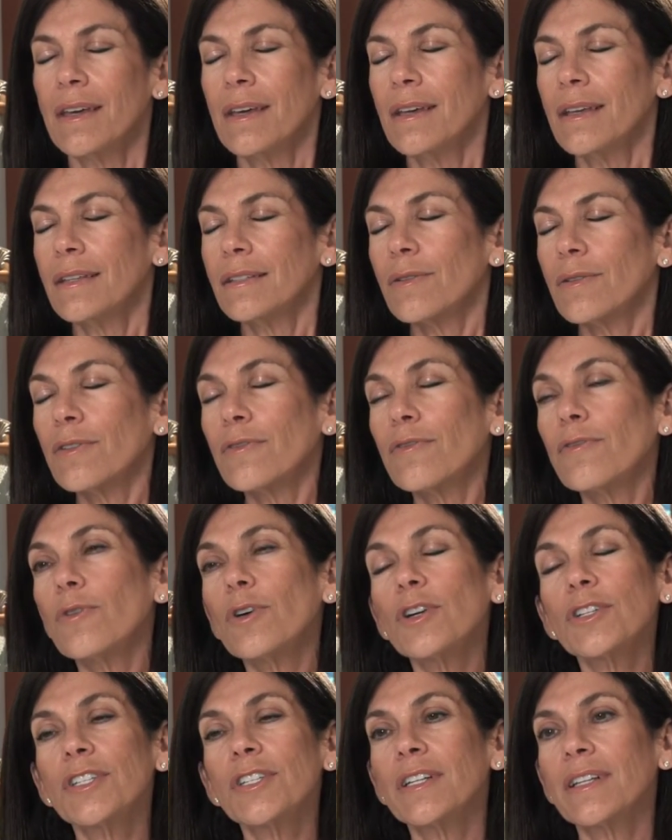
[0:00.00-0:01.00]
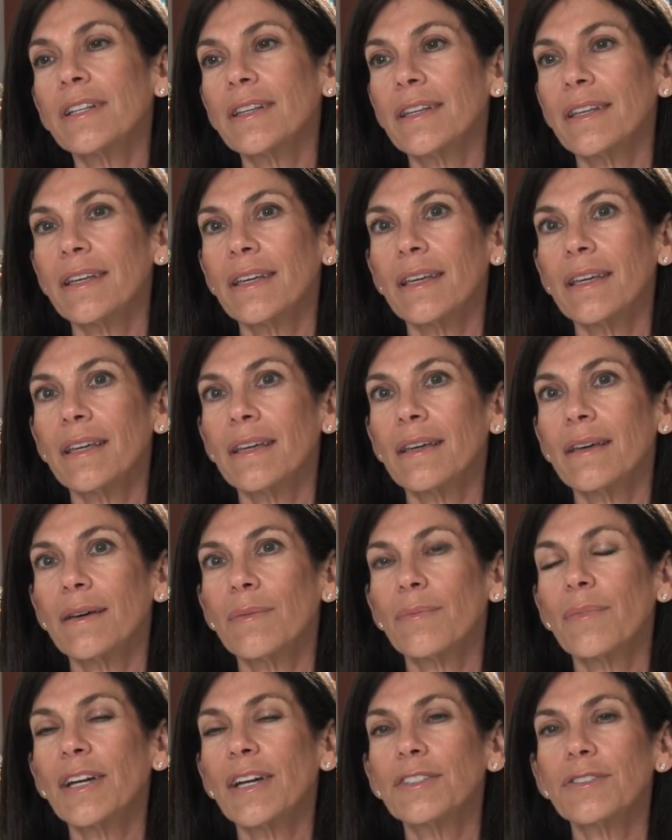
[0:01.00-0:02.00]
So unfortunately,
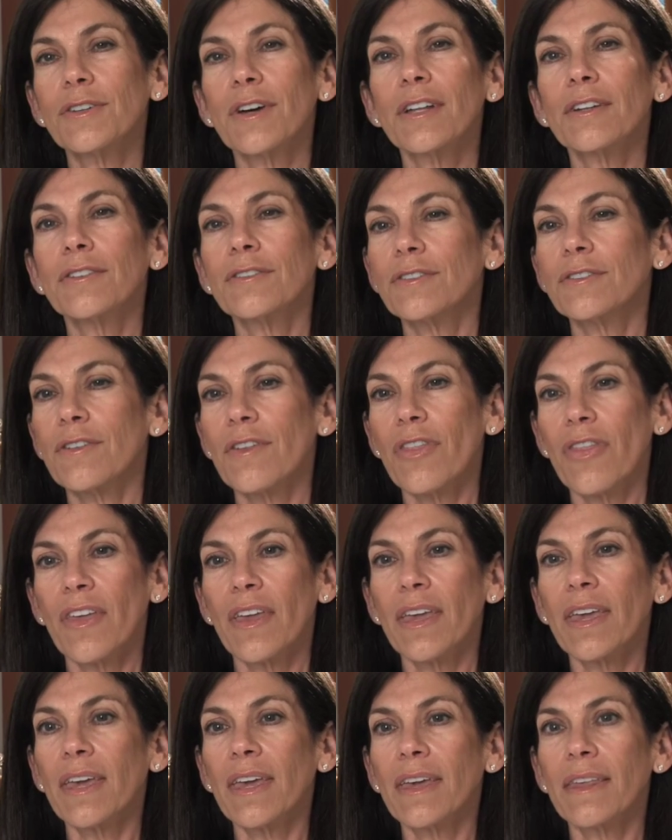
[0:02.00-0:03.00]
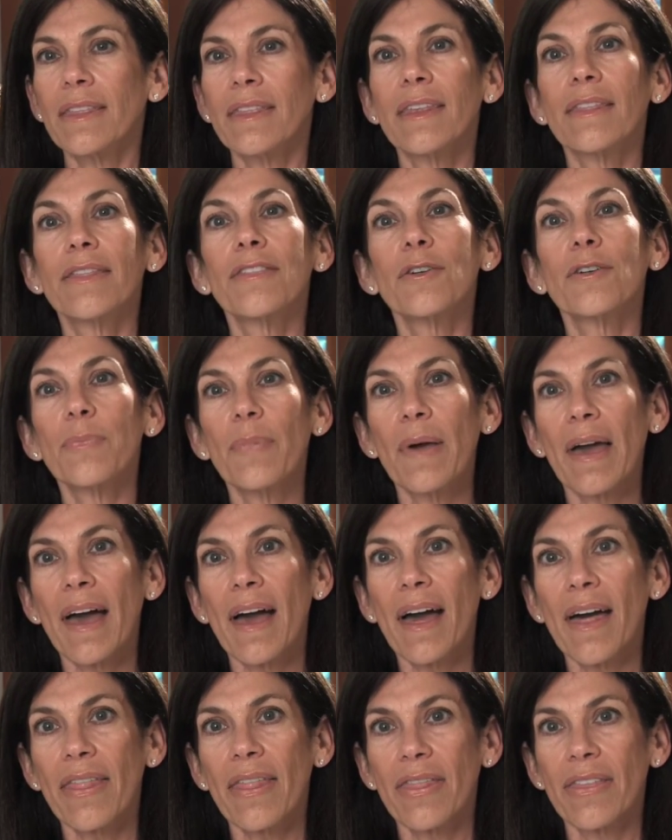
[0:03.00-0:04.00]
my daughters are thinking that their
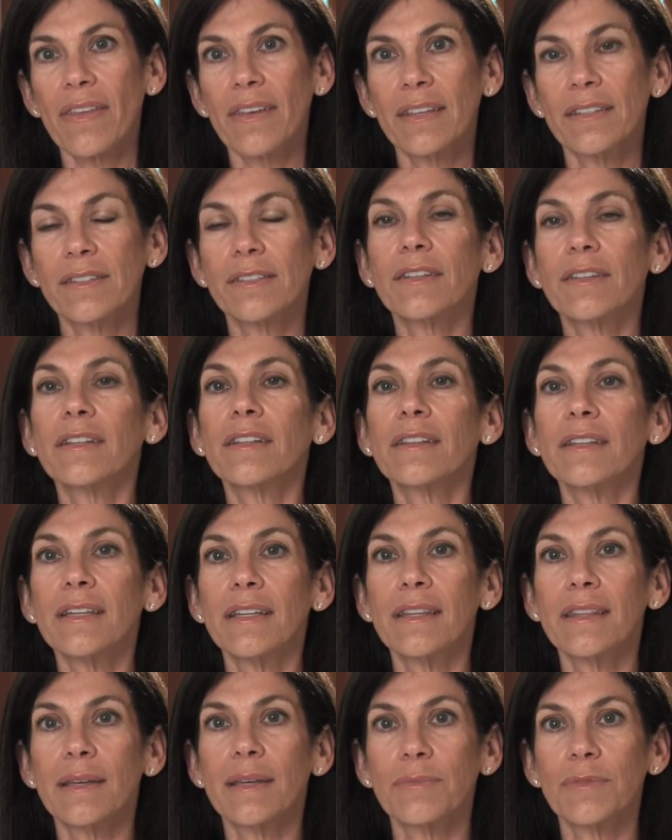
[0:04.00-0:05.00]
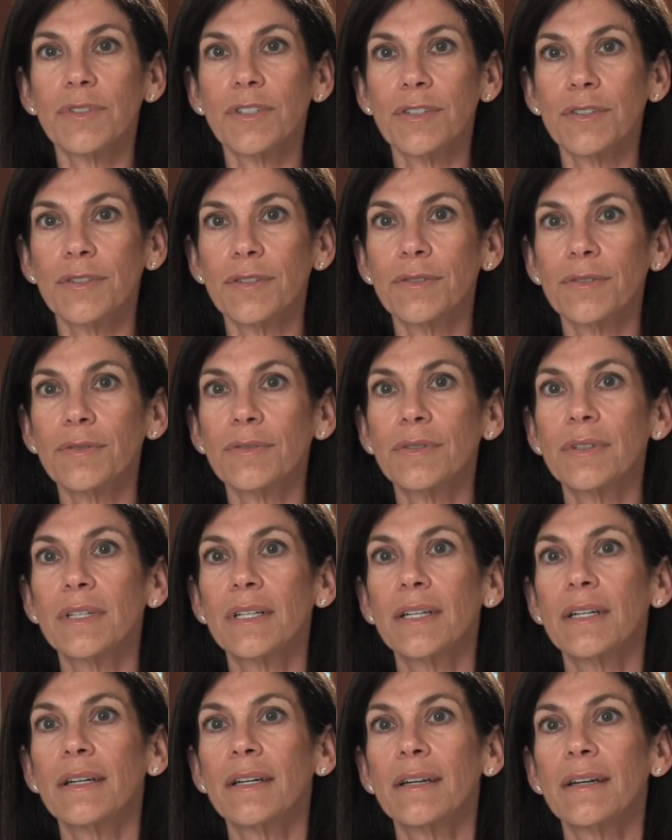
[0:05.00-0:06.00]
path is going to lead them to
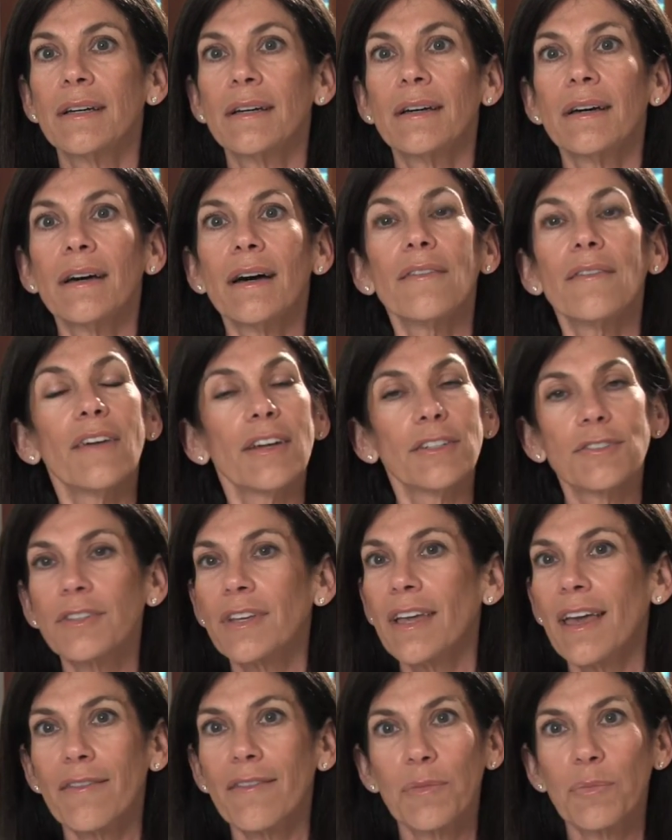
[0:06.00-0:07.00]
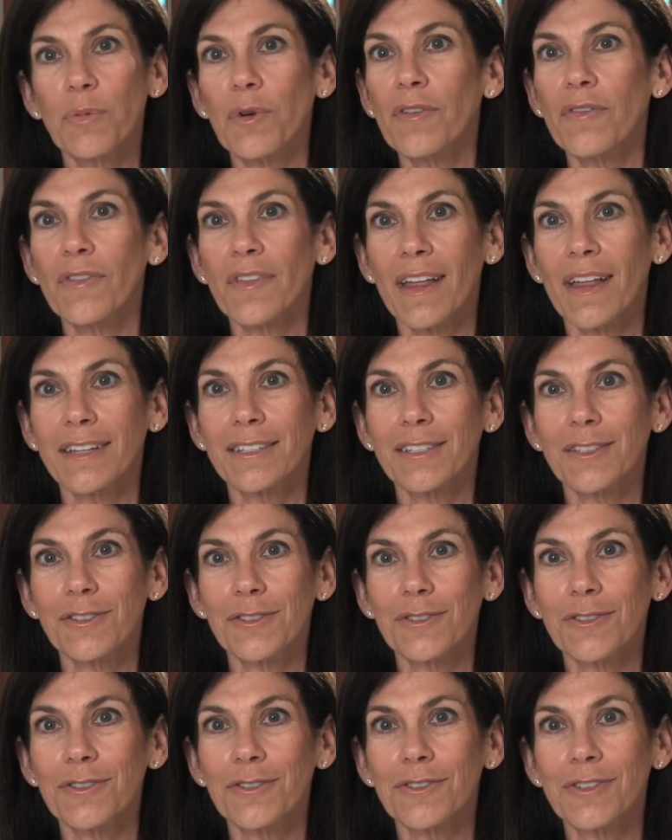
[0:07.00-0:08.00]
eventually having prophylactic
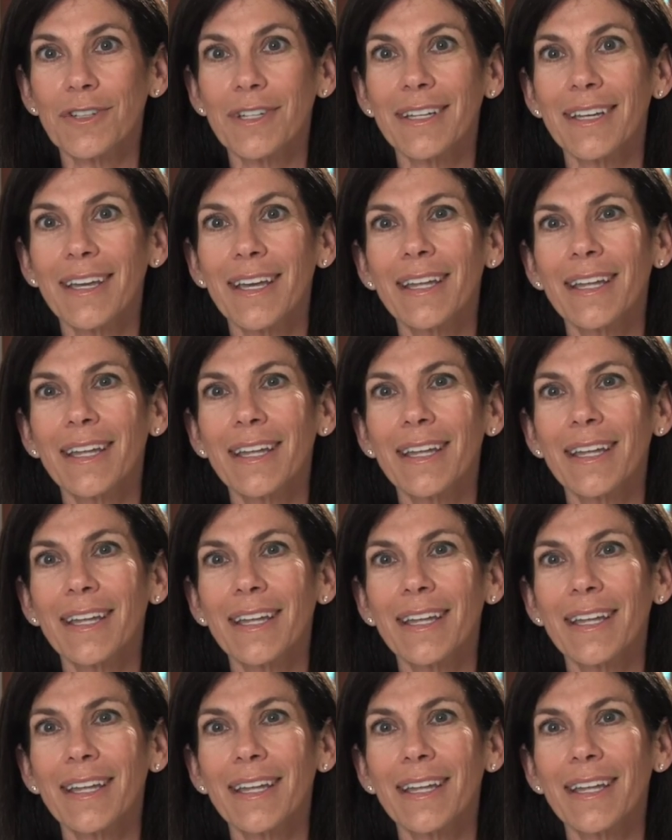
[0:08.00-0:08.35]
surgery.